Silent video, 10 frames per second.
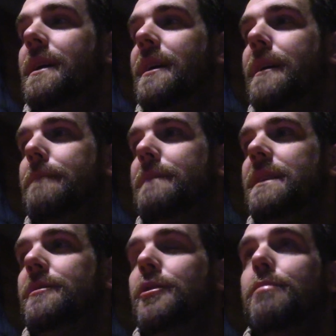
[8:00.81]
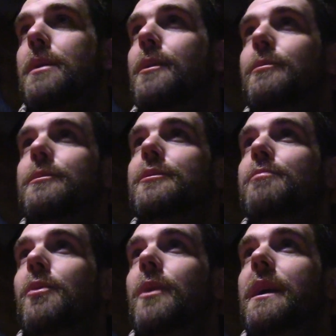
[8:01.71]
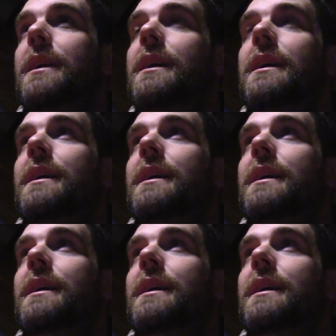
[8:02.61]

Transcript: Um, it's super cold this morning.